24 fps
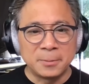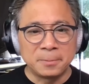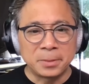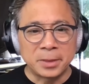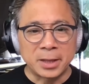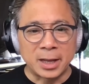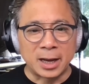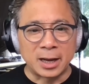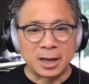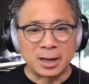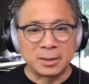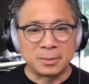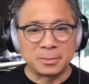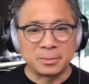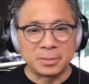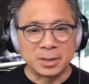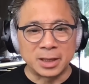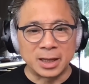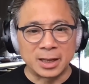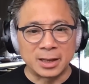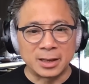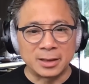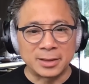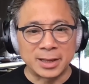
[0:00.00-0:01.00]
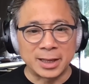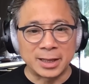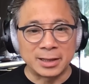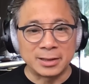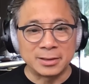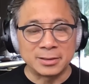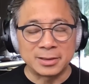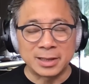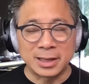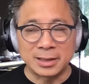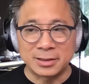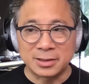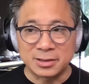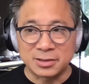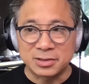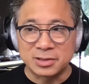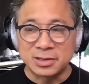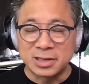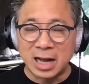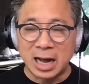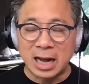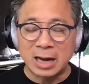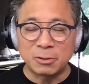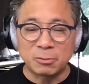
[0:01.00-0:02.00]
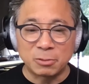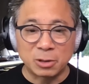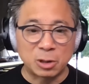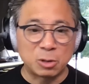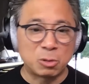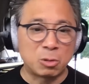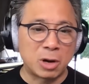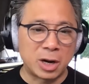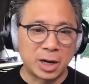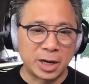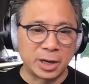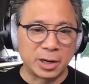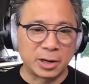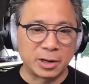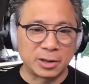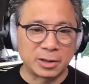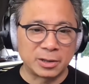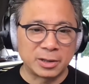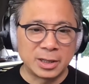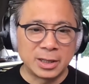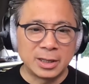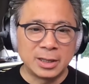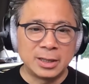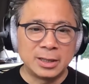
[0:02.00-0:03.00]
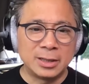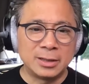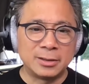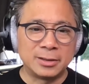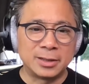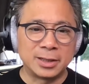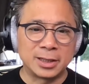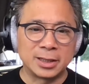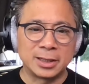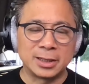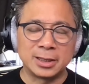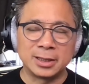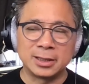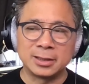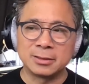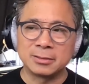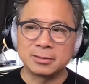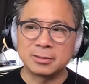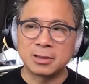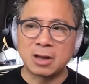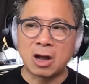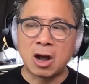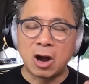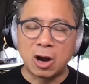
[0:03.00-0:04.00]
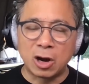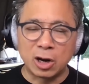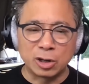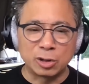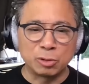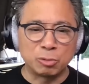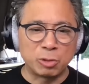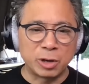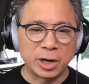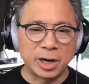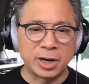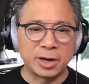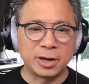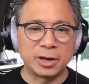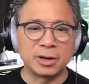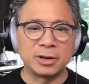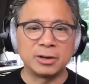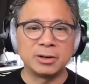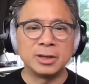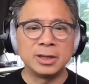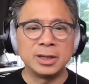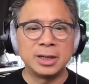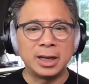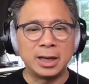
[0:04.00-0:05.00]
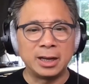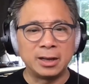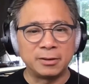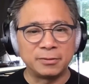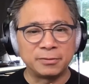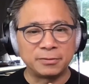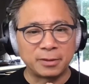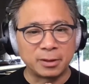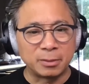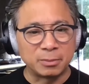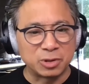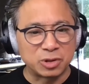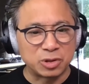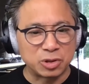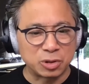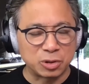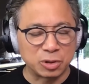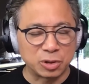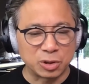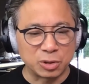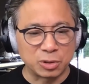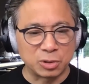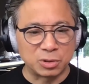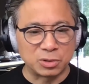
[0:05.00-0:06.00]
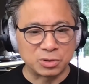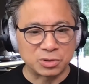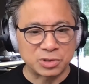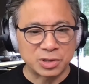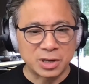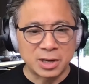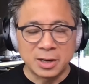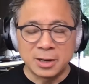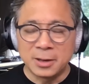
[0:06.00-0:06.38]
that does not require the hardware and pharmaceuticals.